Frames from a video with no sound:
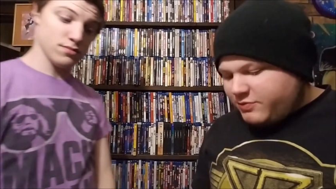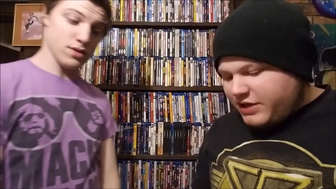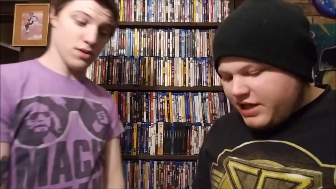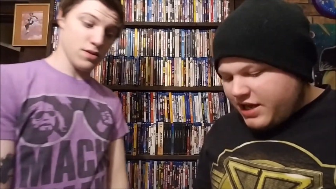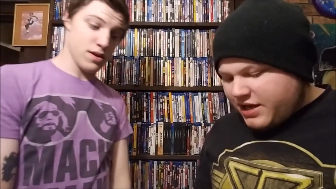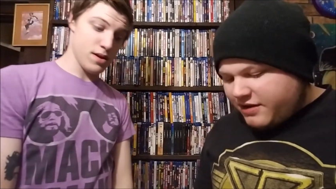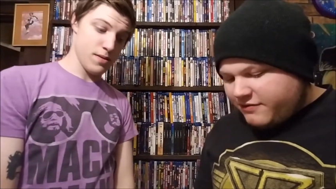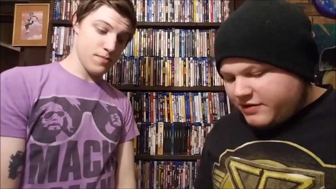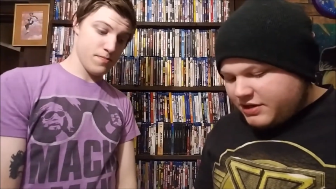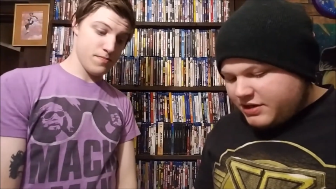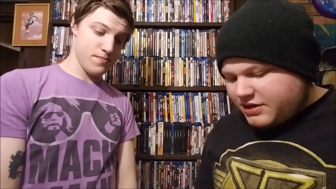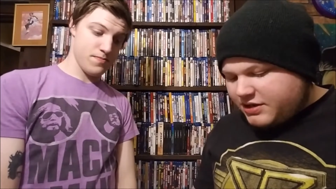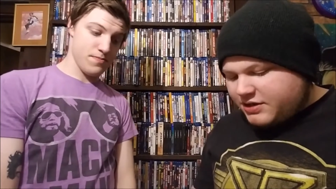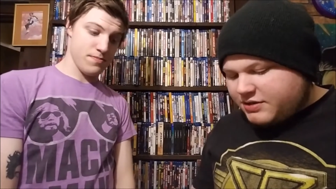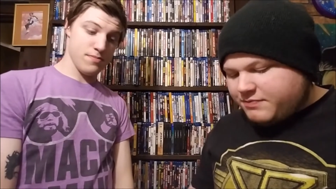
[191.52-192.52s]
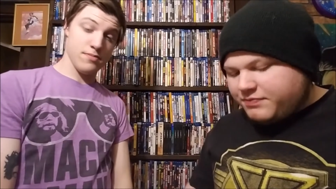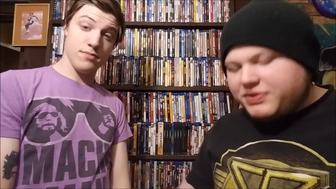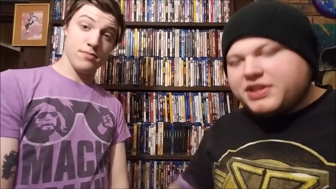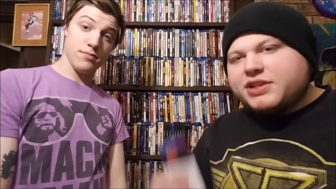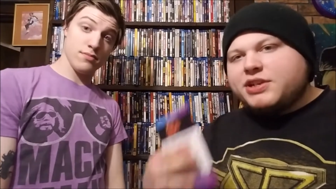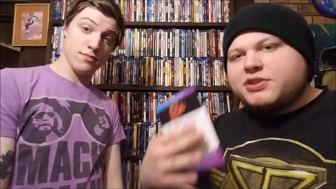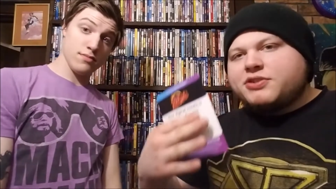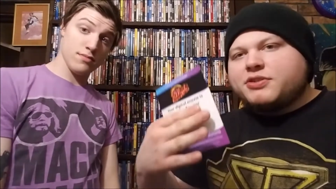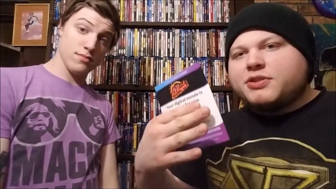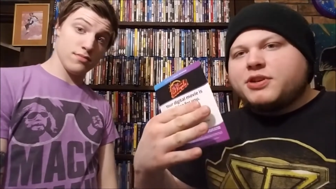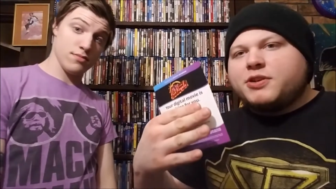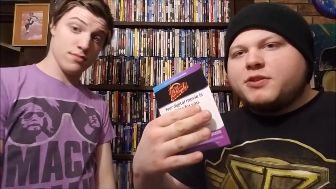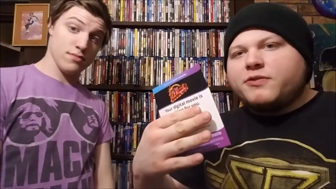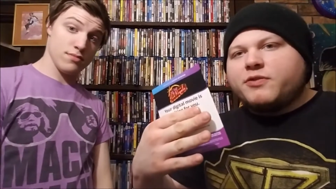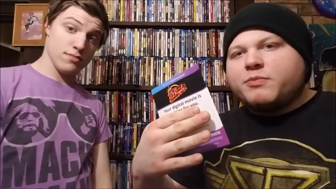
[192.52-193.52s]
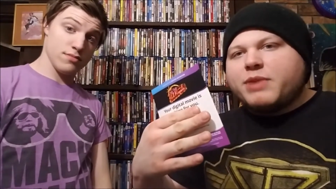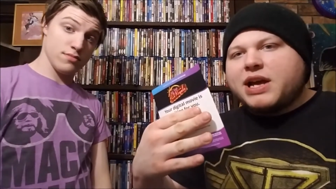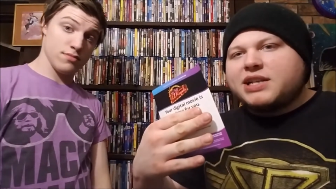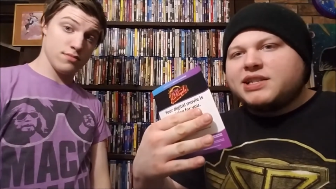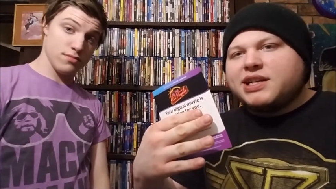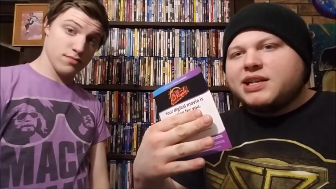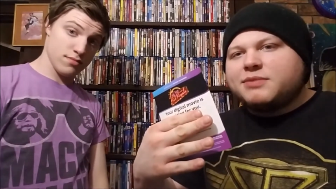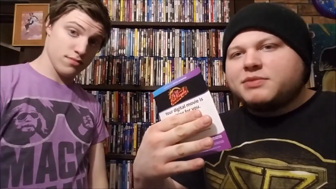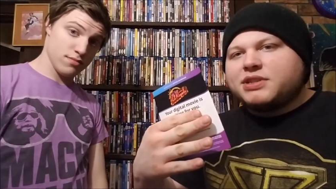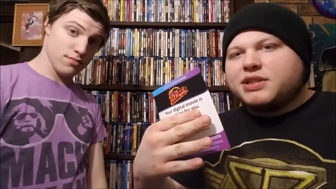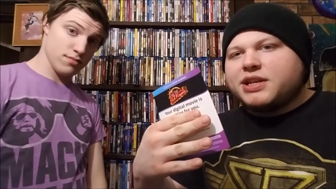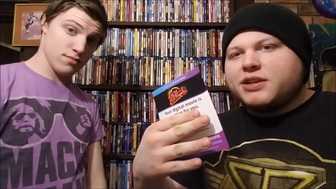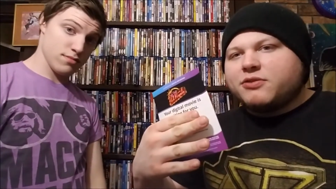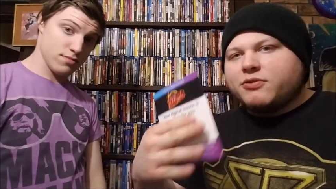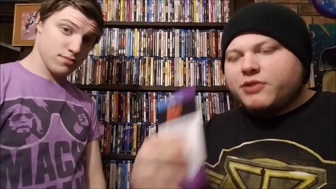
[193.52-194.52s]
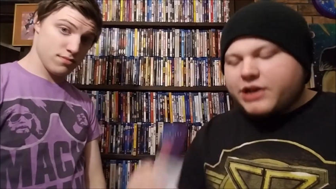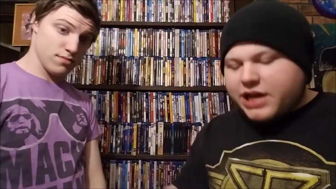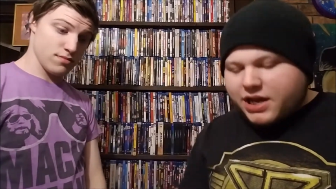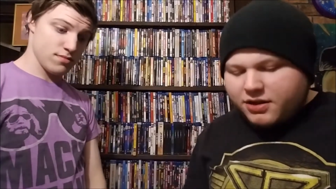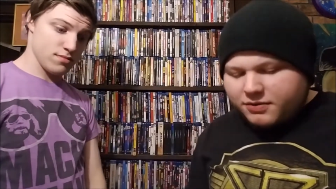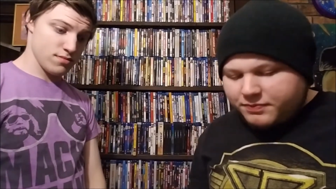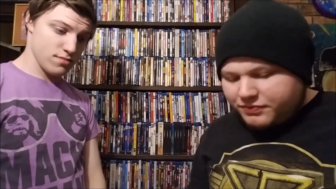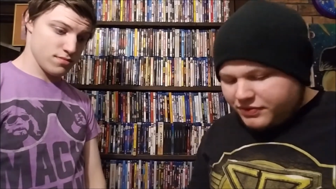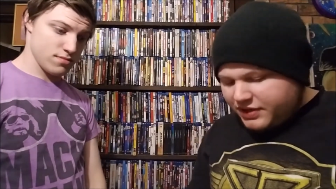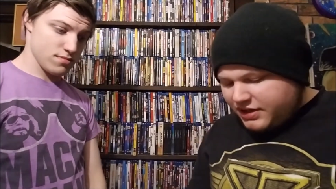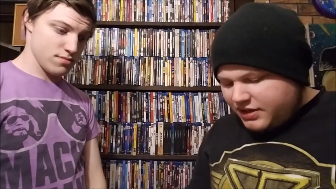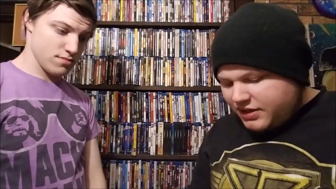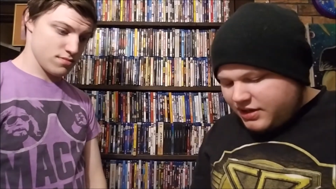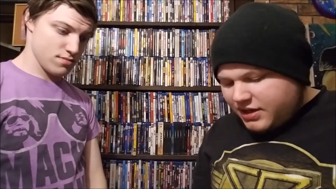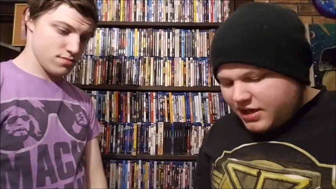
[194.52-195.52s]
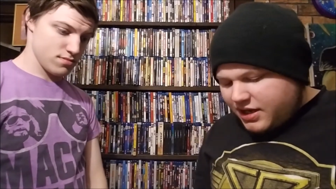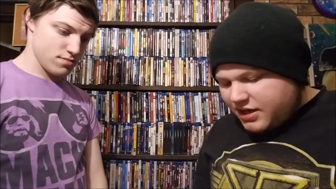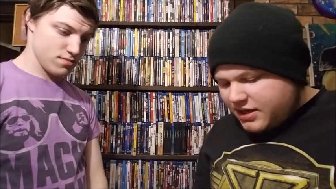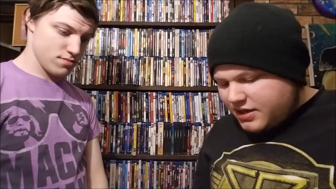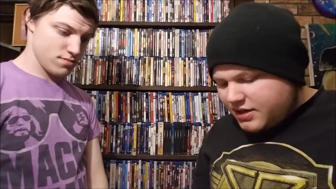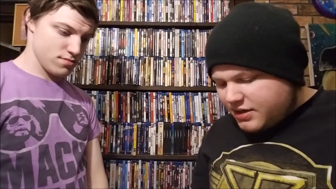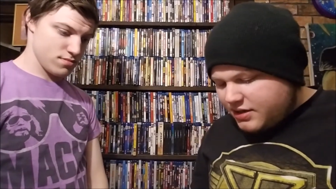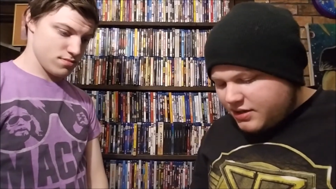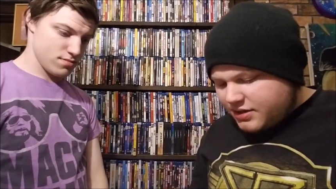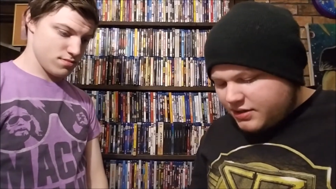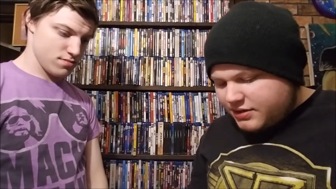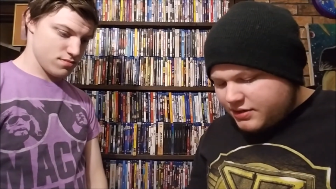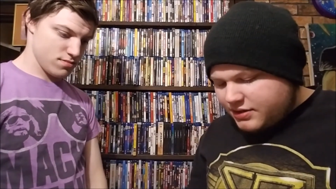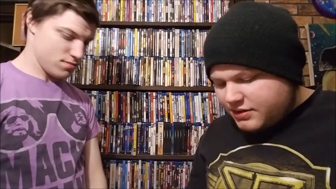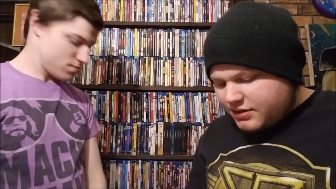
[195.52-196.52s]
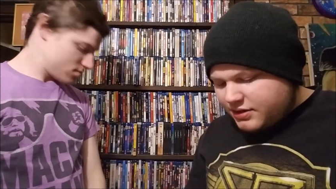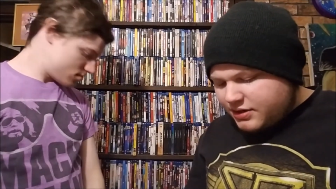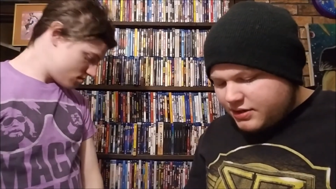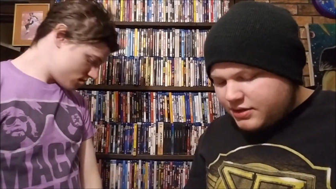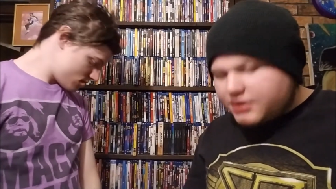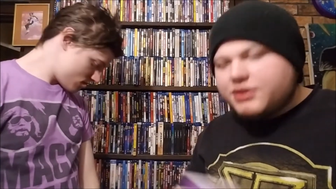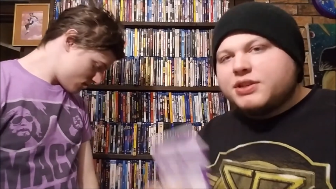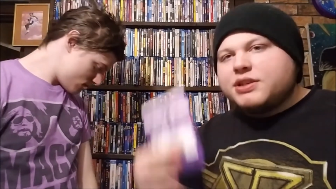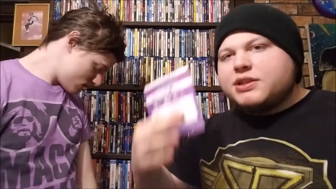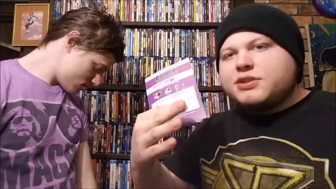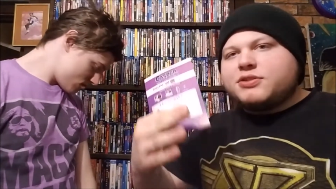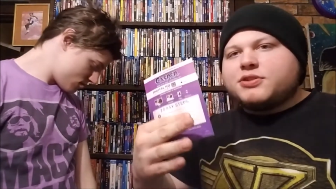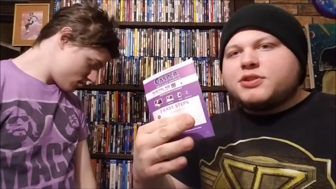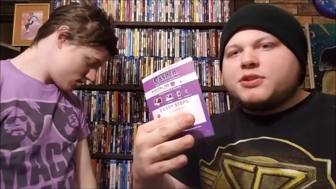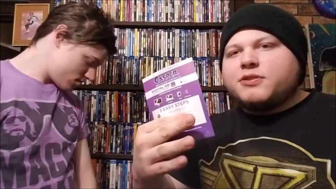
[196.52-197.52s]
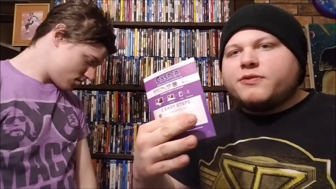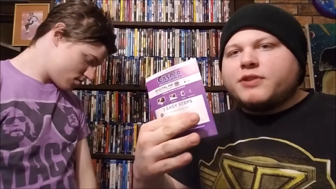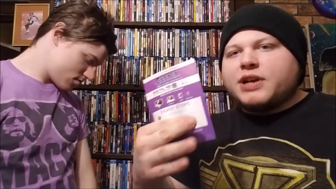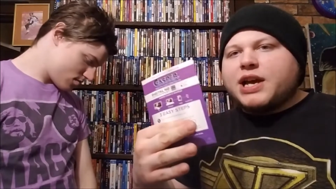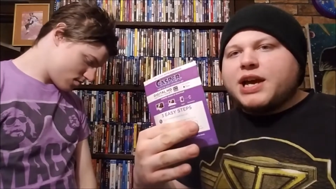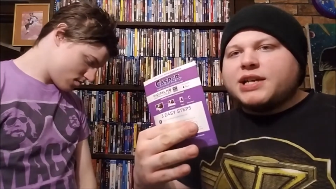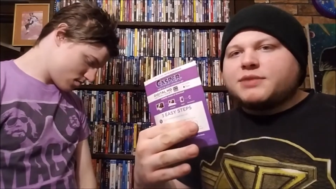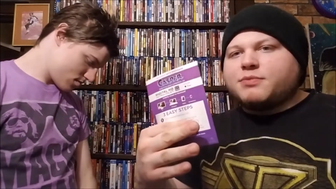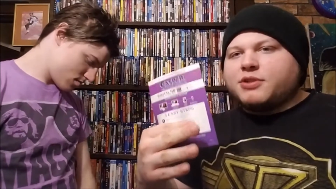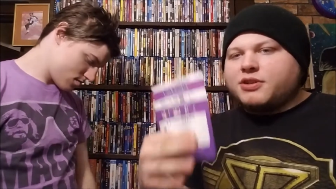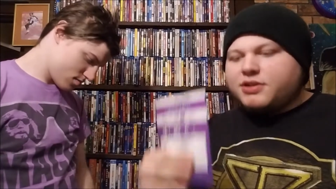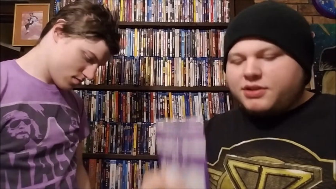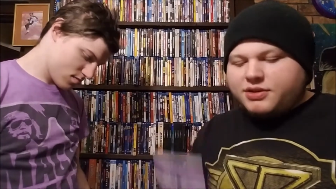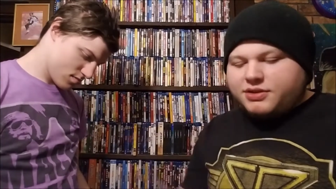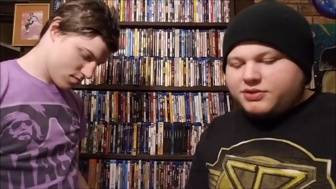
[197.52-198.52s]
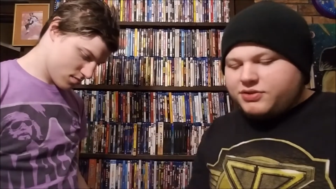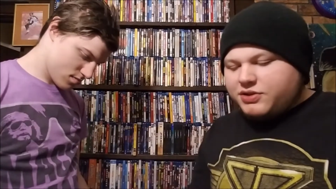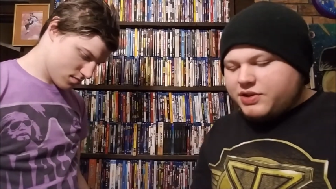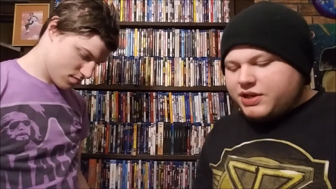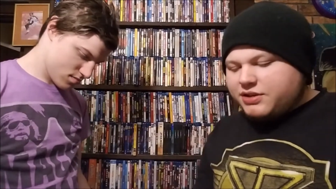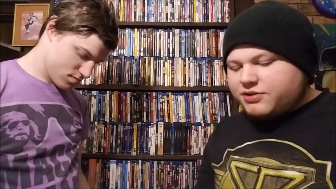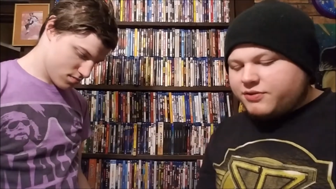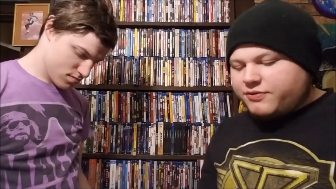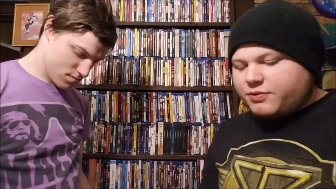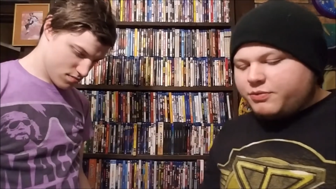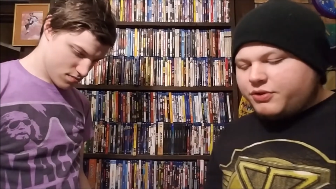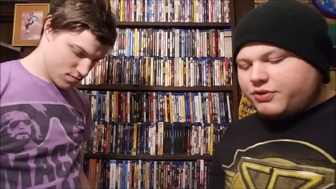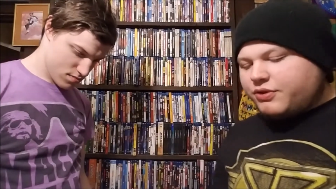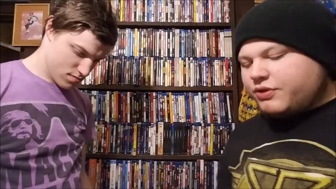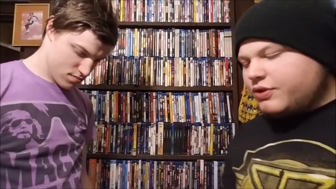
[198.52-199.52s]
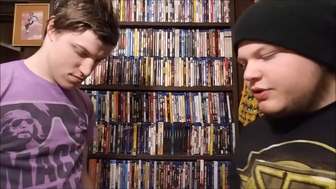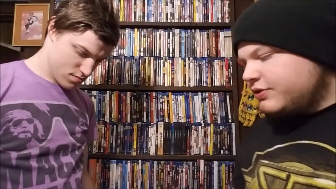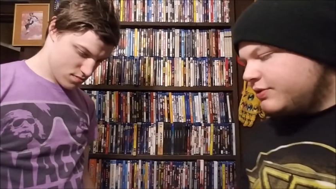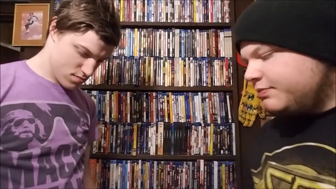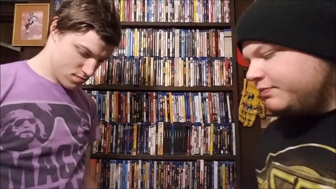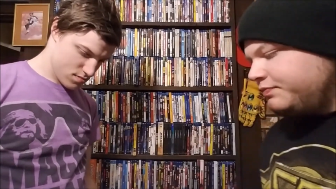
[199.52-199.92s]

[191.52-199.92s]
Speaker 1: We have uh, the digital code for Bad Times at the El Royale and uh, the digital code for Casper. So you can enter for both of those.